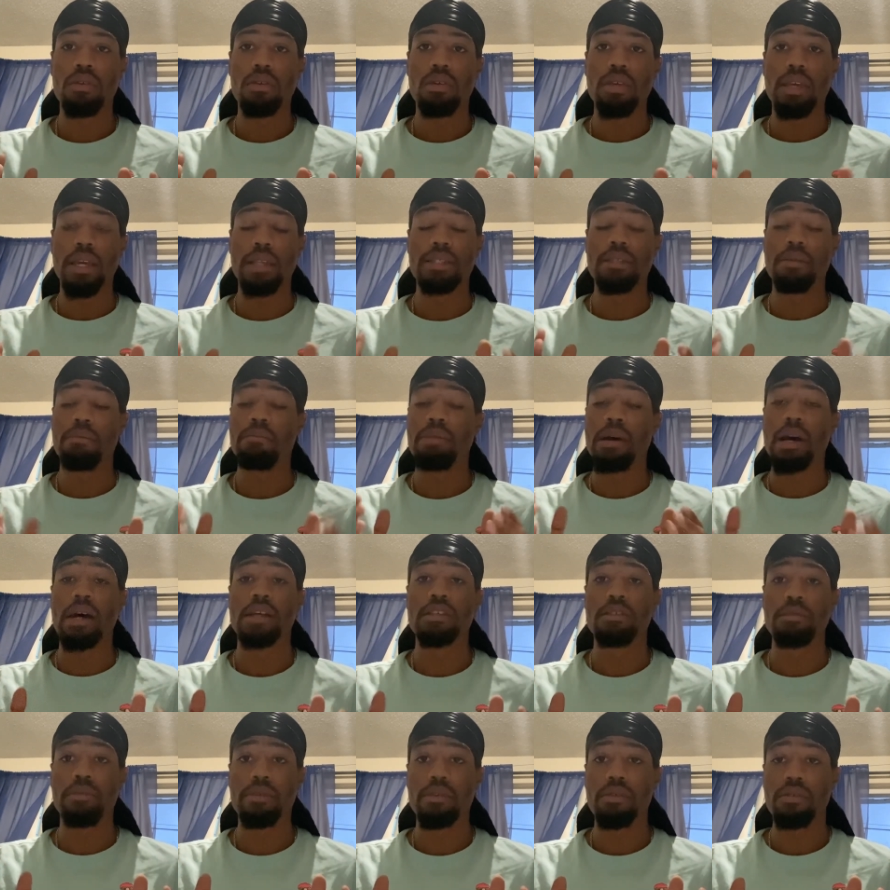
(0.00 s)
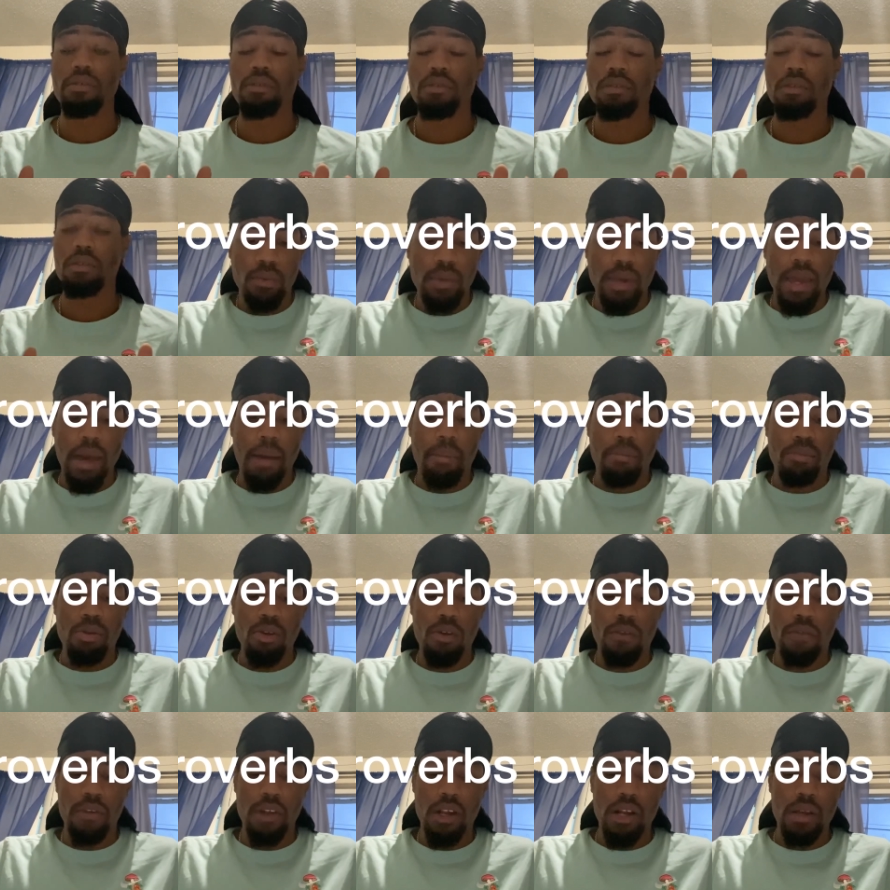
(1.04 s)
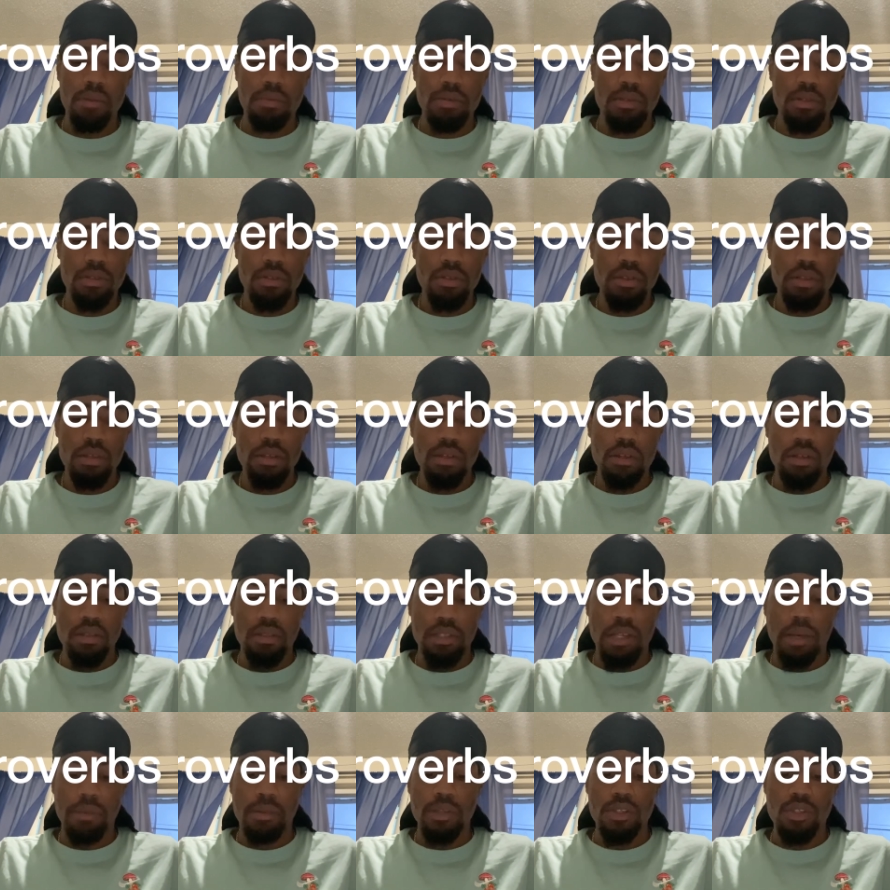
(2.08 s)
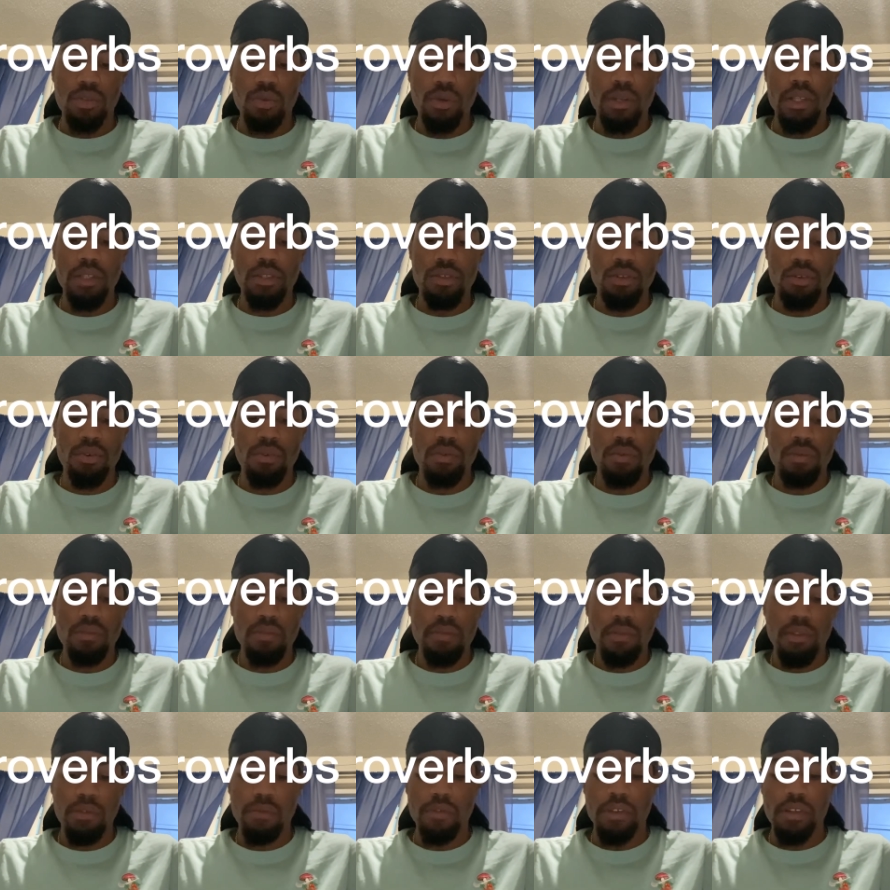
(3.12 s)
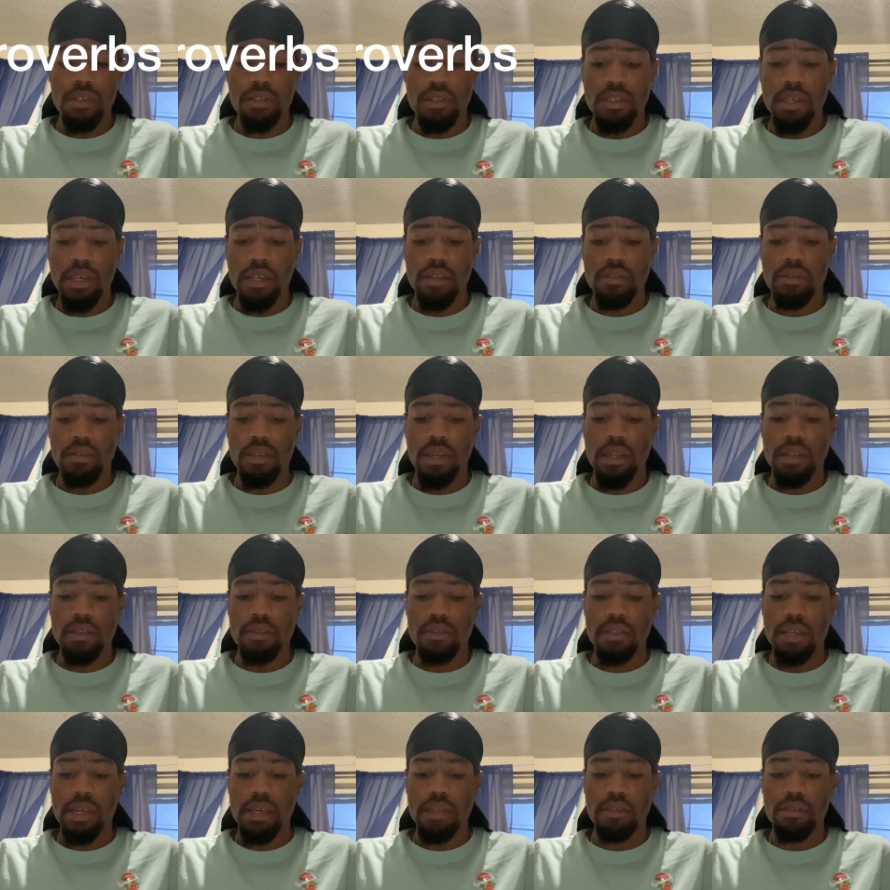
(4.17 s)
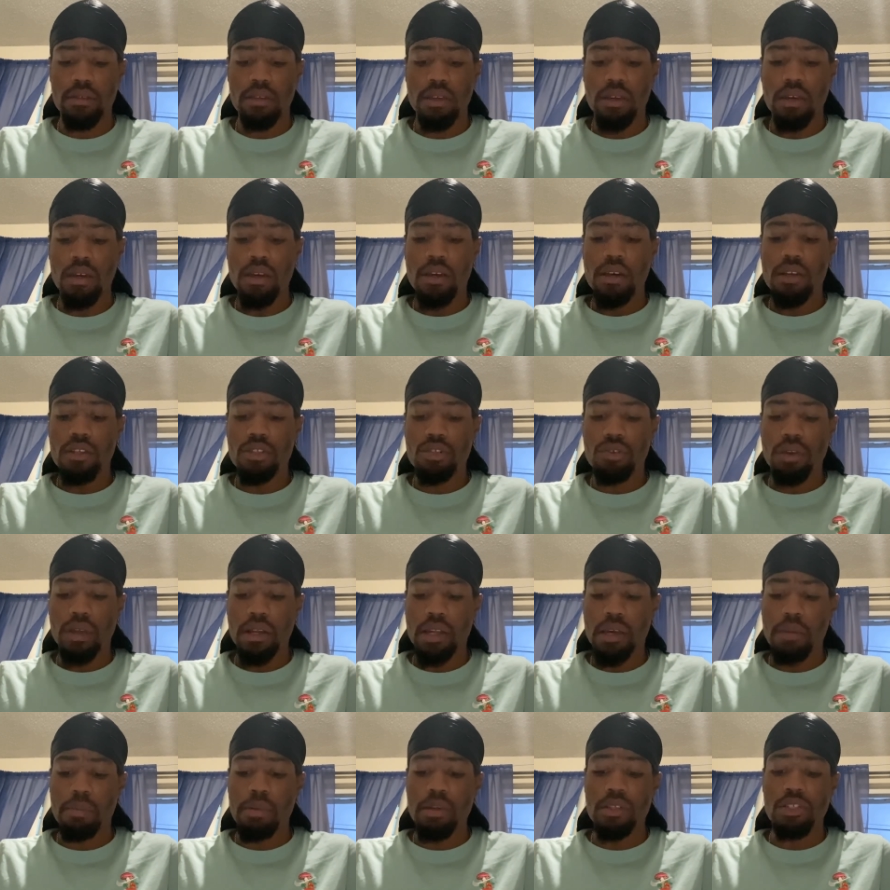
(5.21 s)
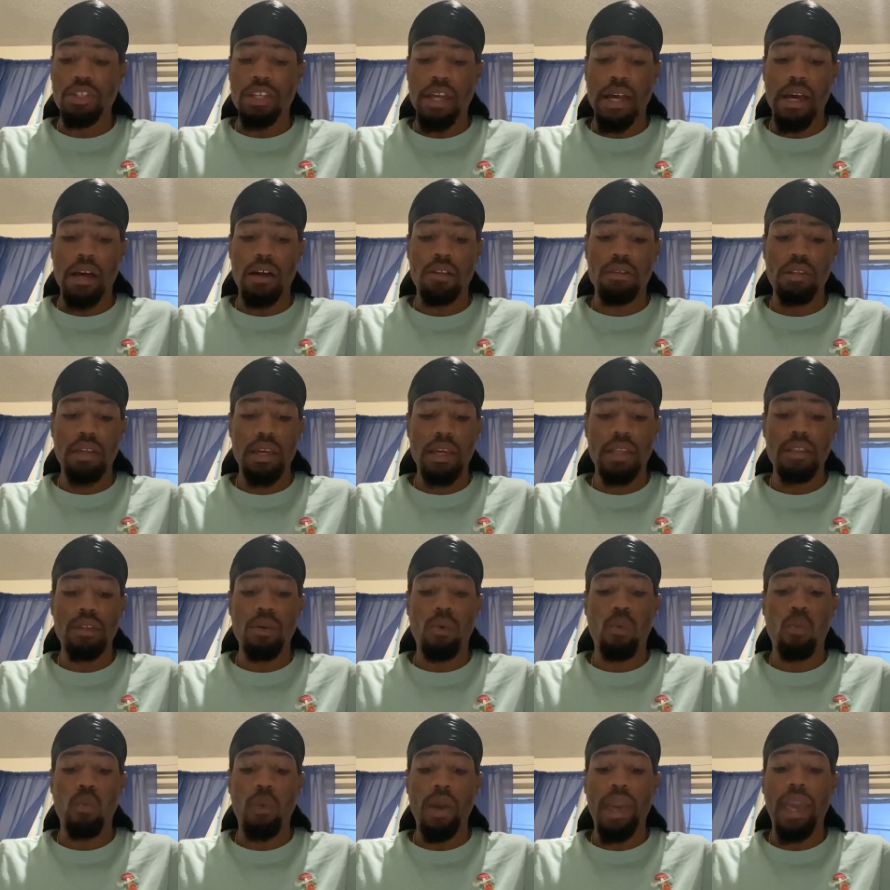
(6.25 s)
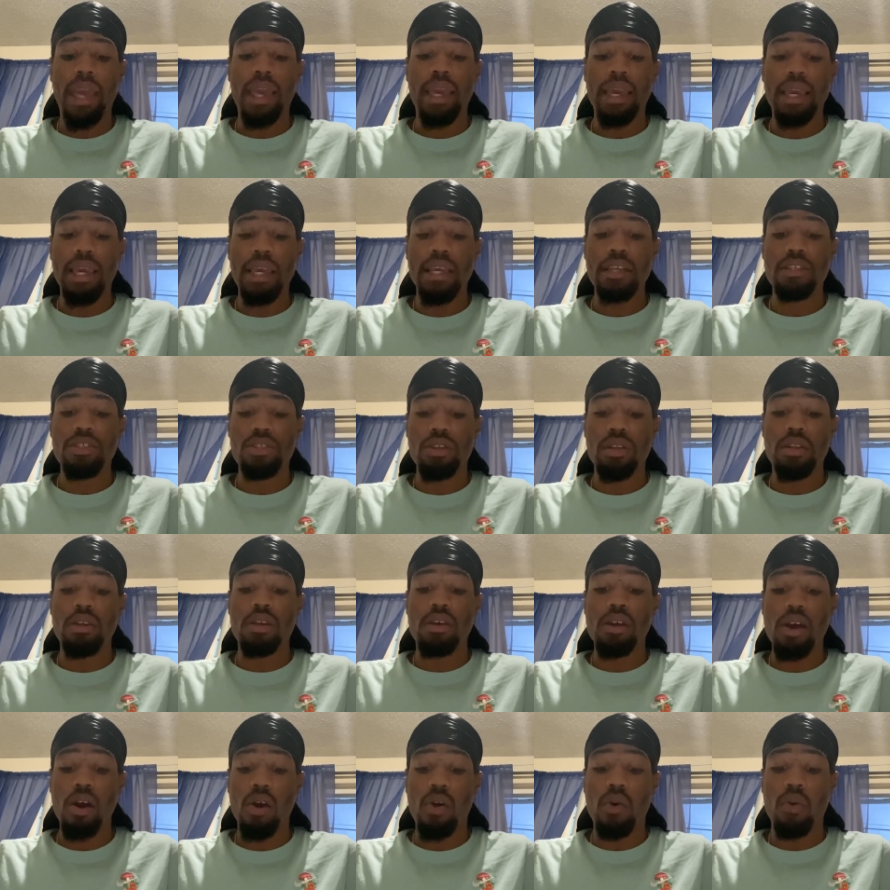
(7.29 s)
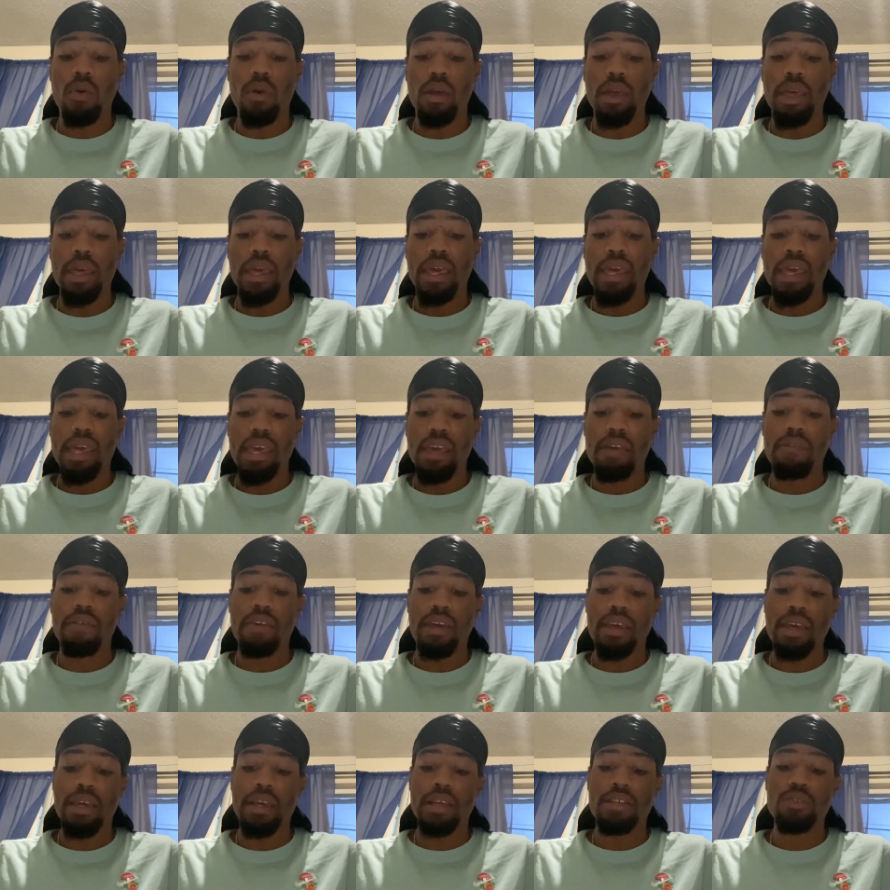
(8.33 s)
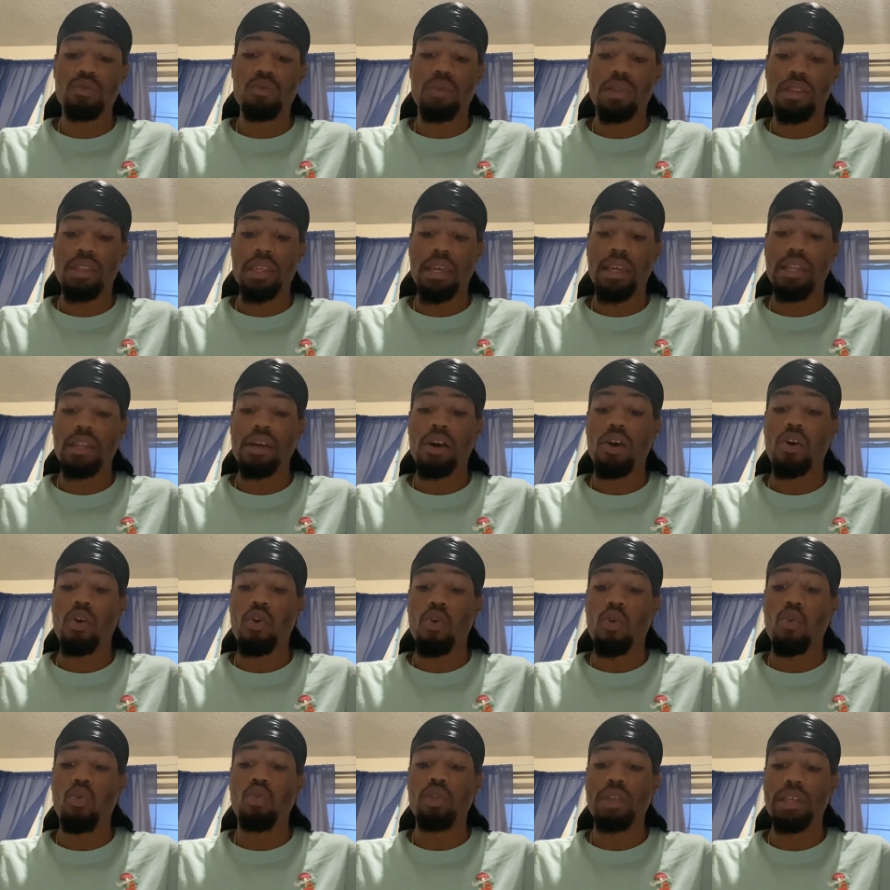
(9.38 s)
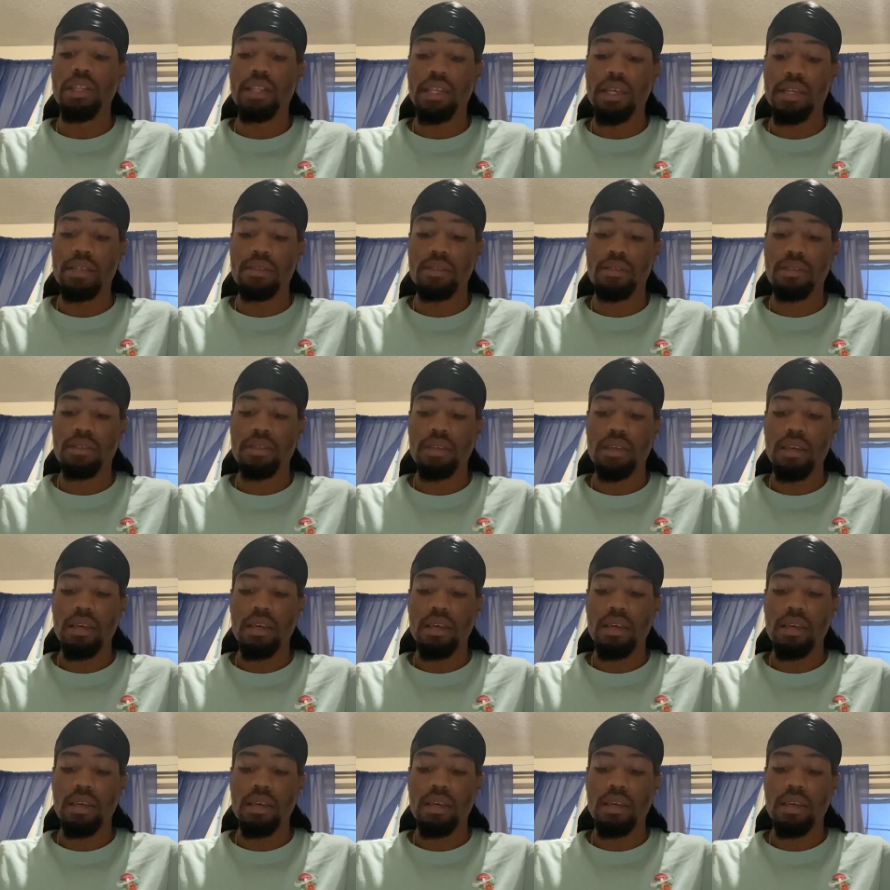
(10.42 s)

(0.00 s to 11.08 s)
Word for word: It's impossible. We got Proverbs chapter 22, verse 6, and it says, Train up a child in the way he should go, if it is within holiness,